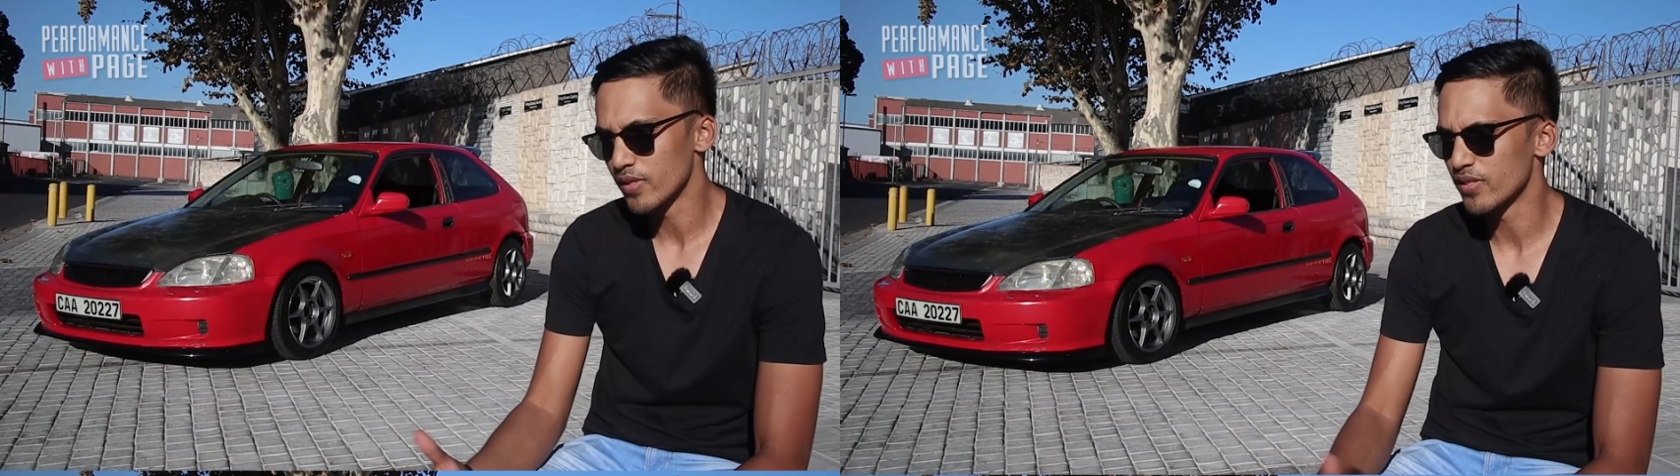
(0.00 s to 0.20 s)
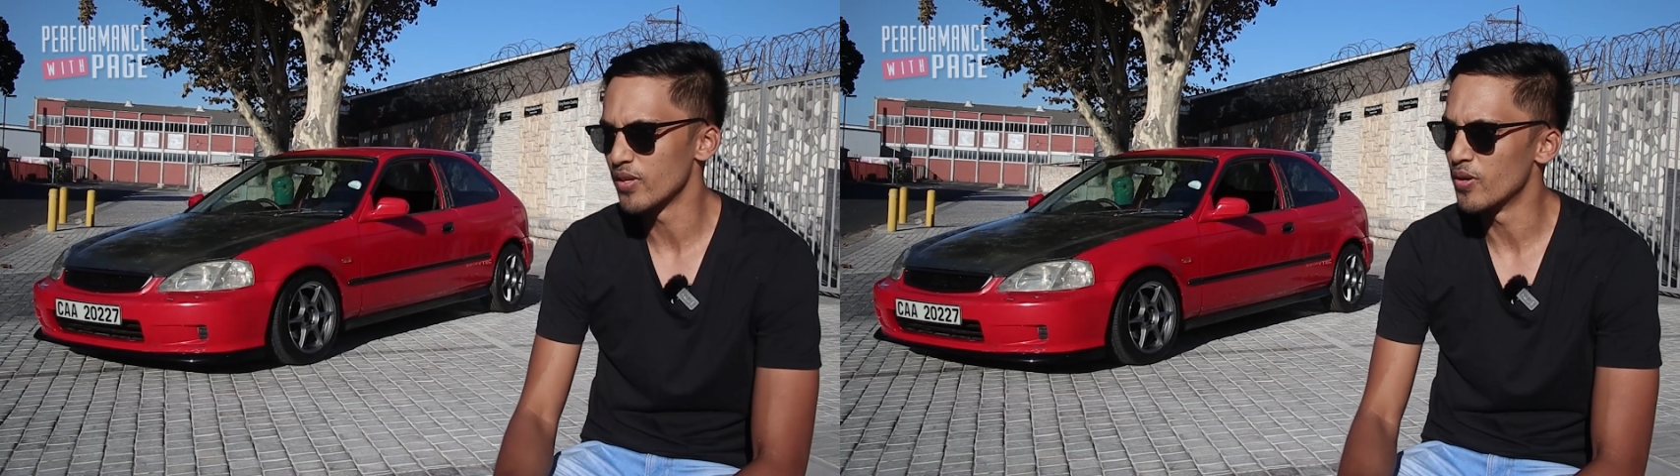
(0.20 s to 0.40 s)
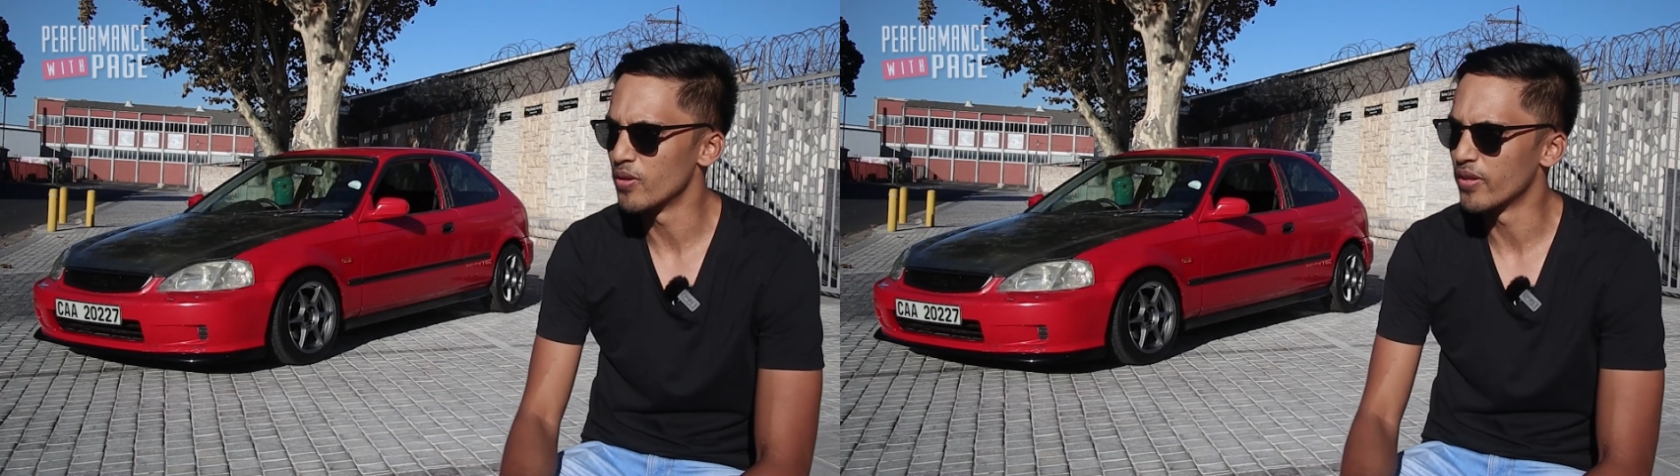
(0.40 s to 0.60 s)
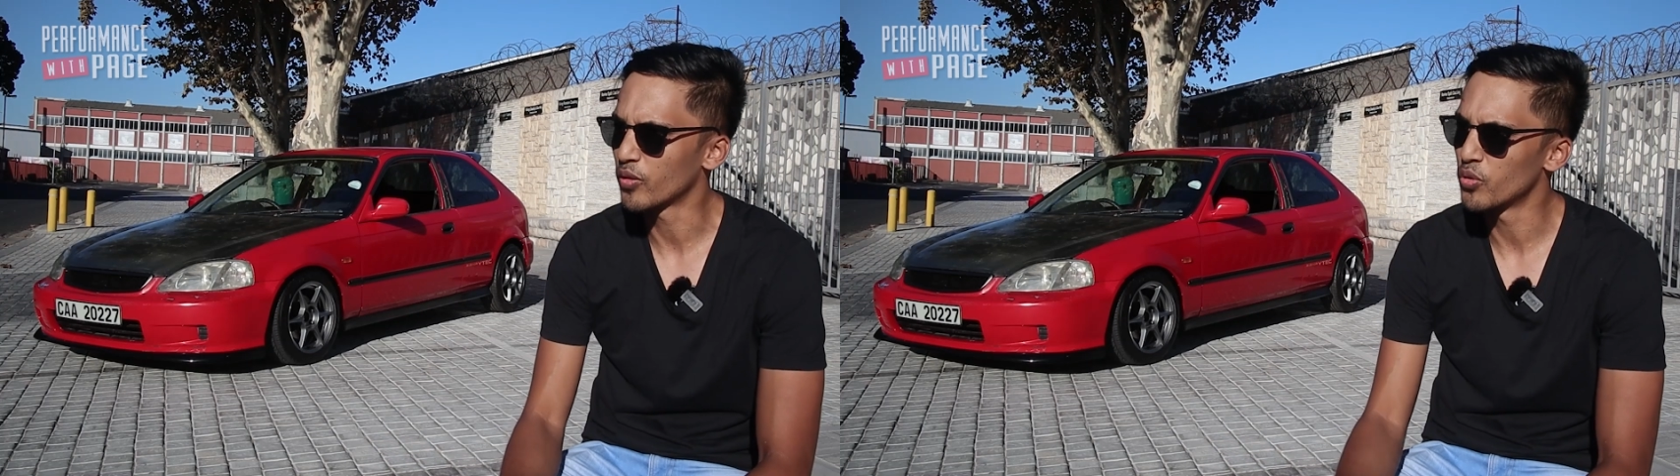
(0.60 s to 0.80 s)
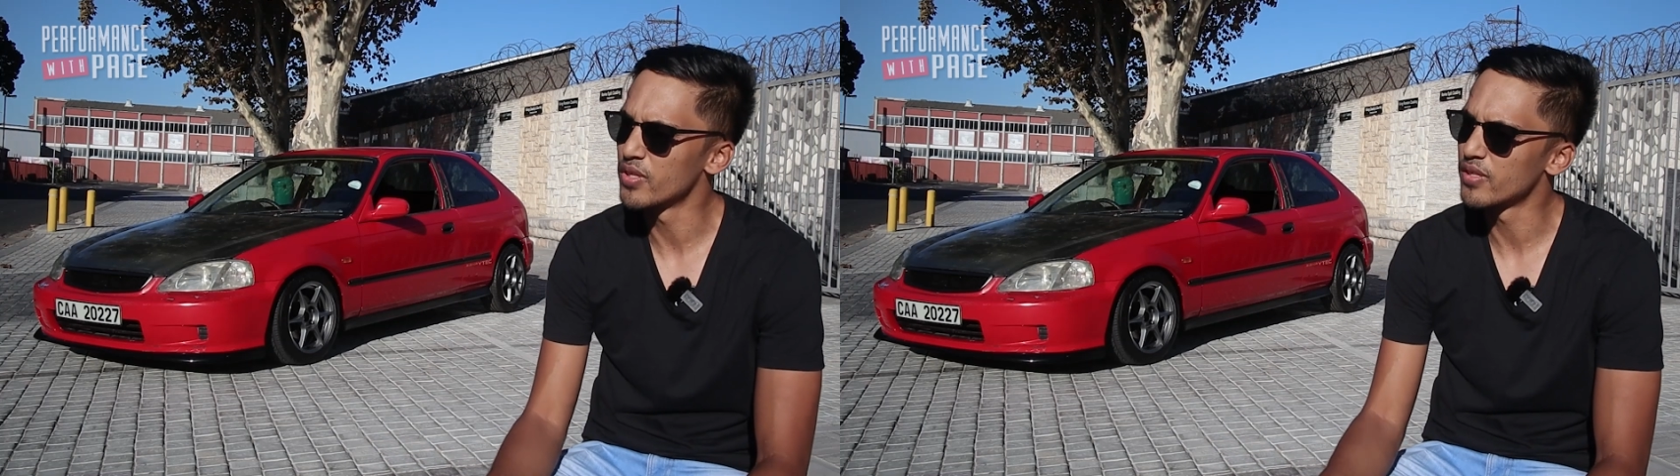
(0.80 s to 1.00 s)
So
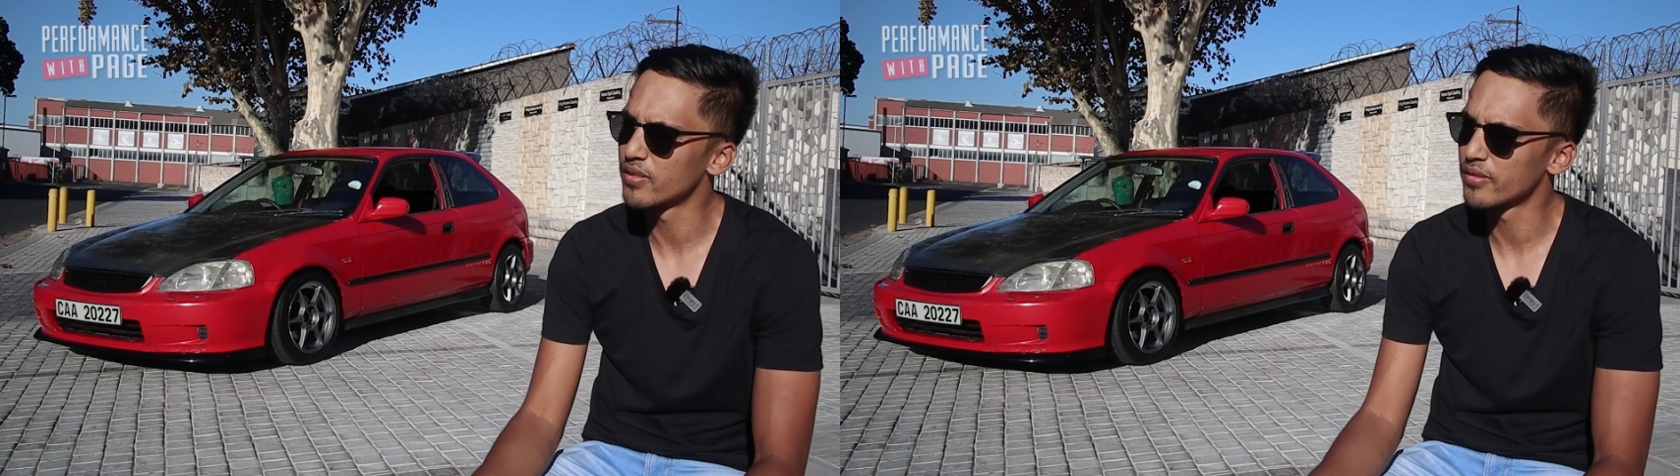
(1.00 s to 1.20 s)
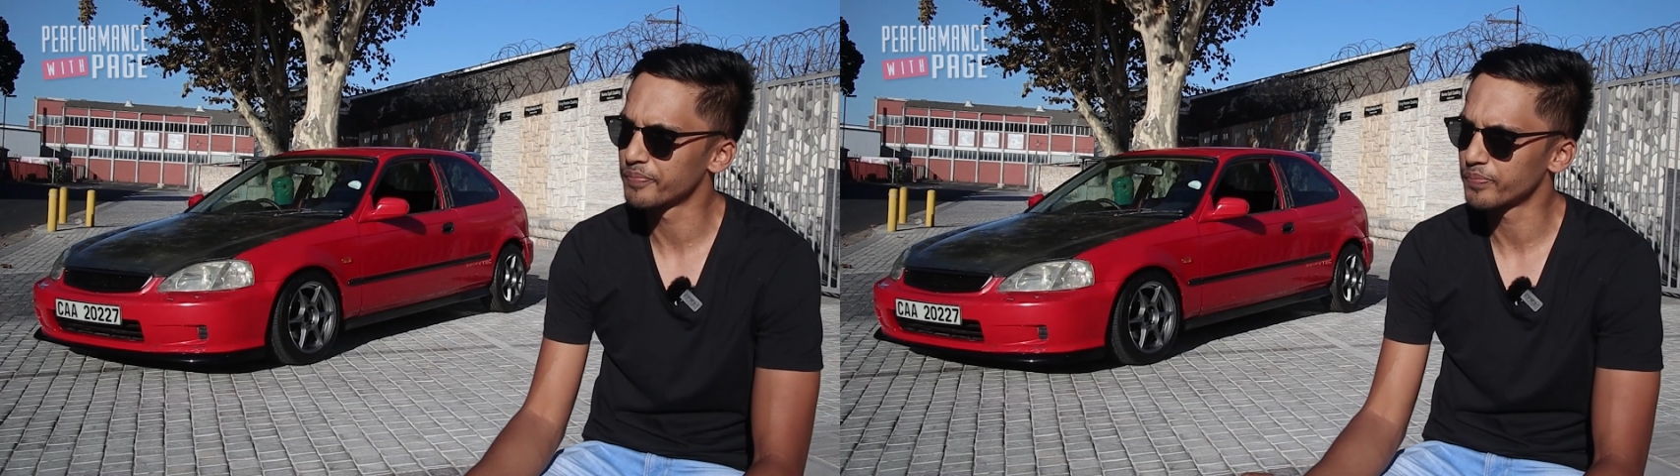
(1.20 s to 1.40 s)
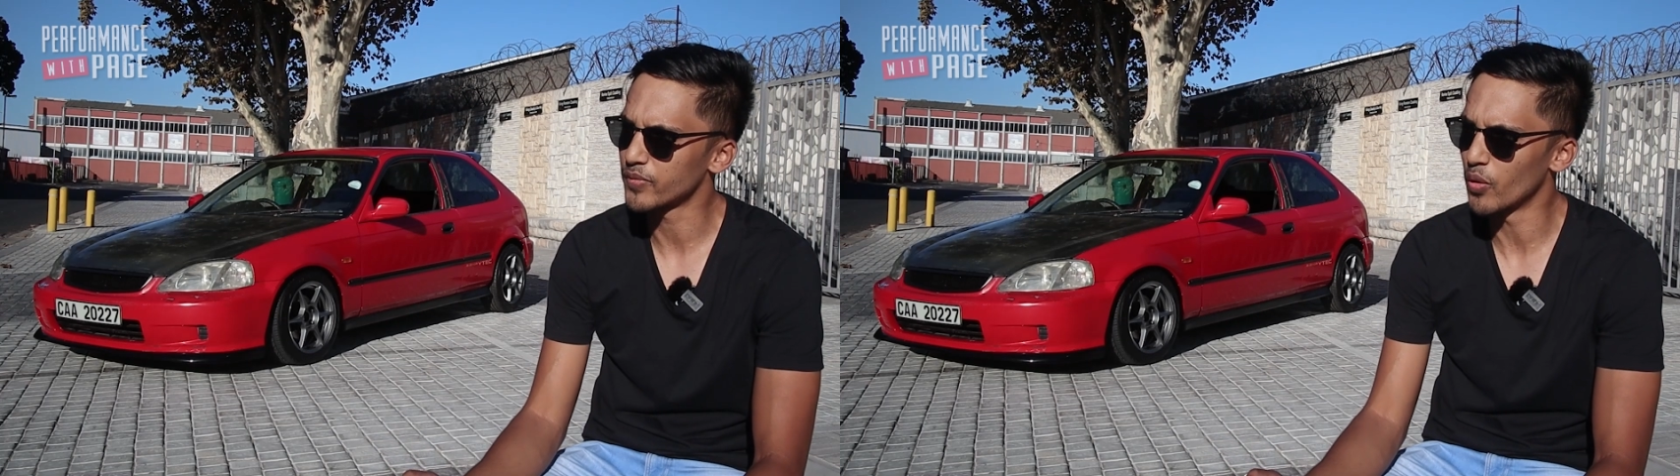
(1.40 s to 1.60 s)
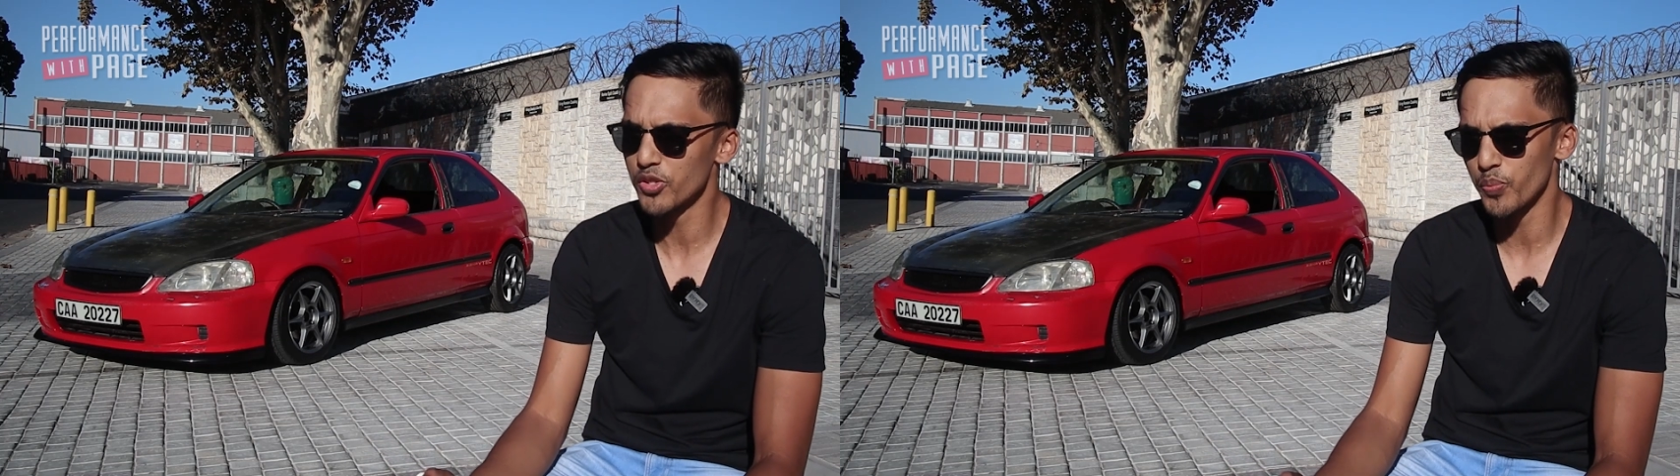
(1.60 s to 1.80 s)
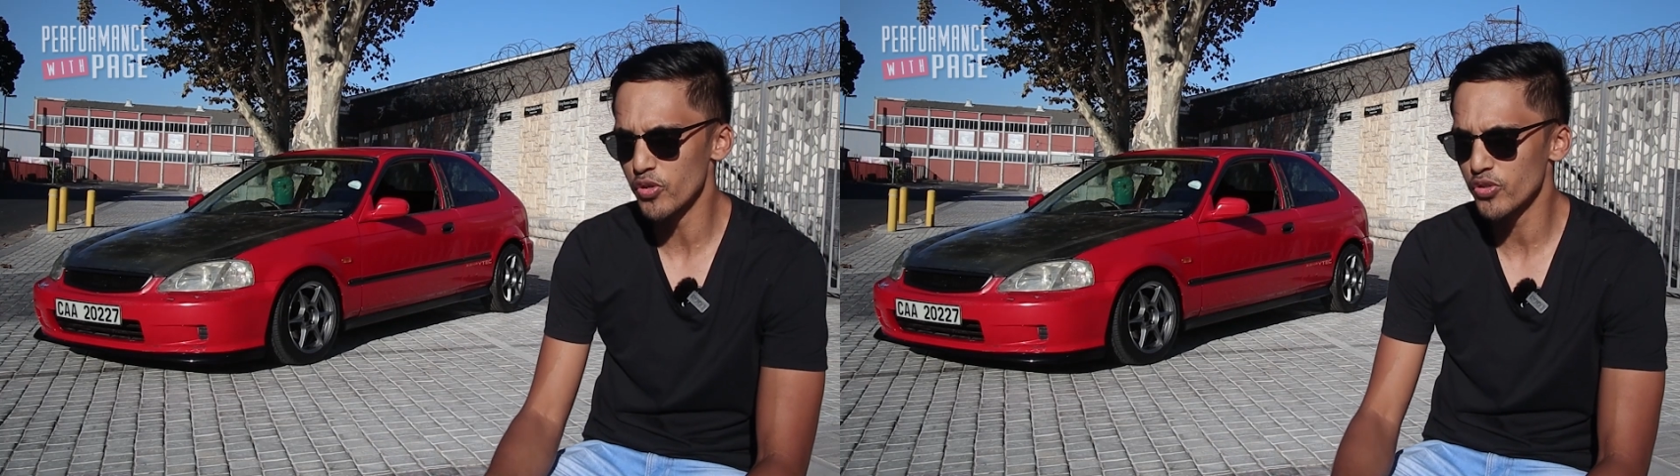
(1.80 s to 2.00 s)
that was
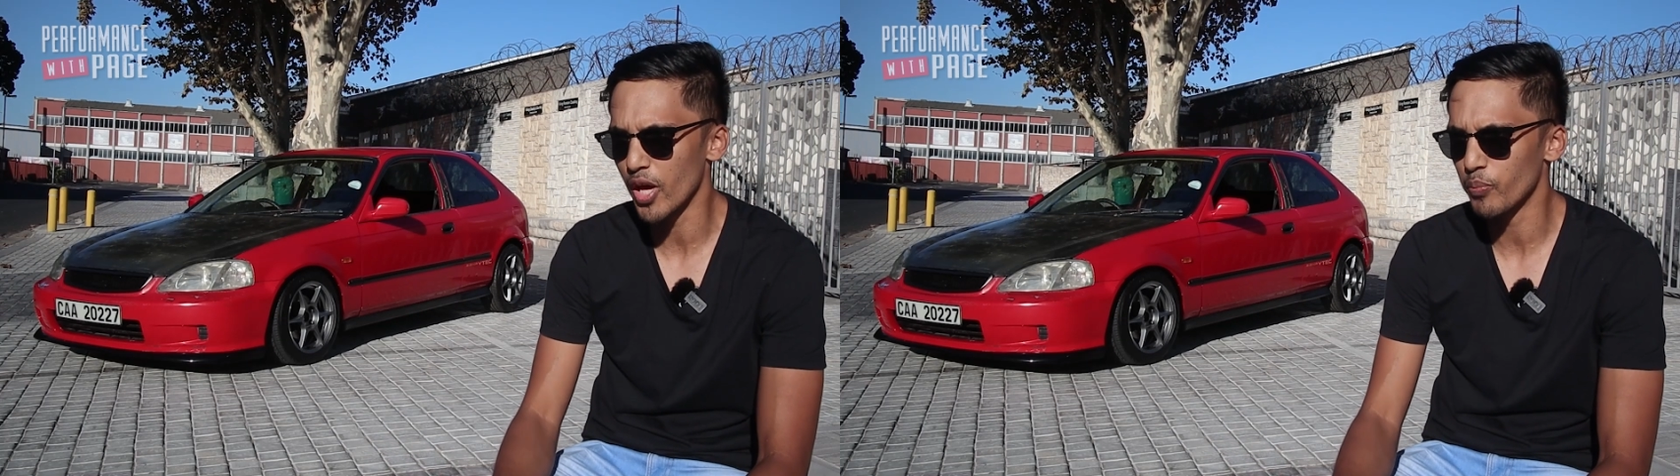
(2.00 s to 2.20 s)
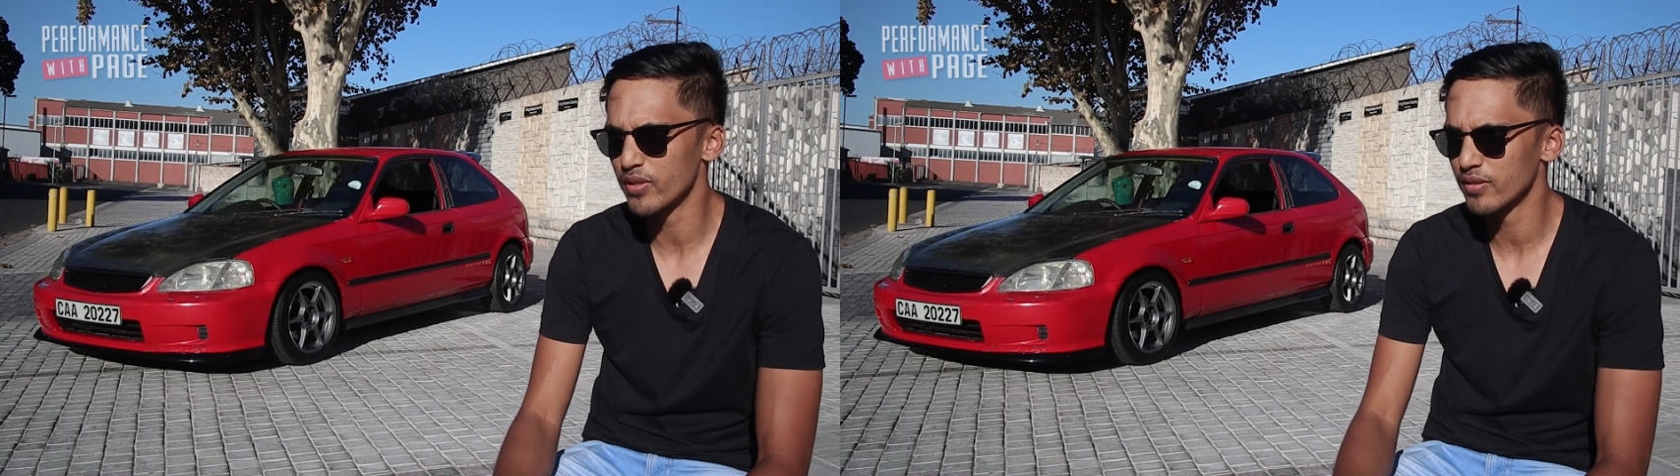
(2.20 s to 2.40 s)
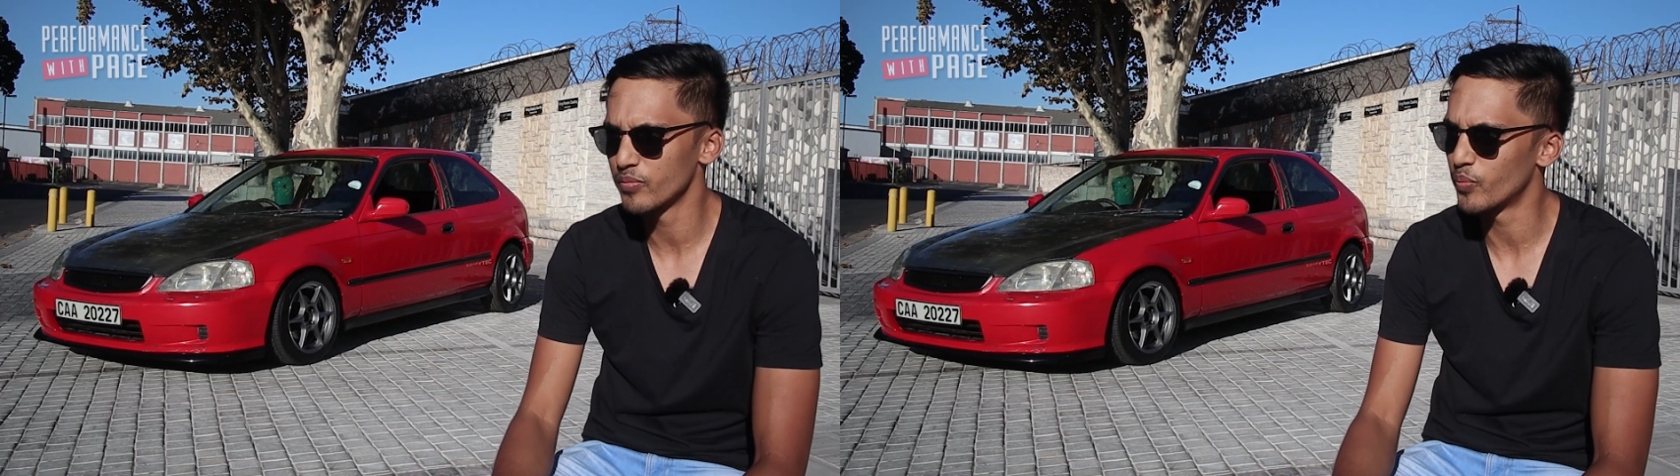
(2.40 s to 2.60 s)
supposed to happen,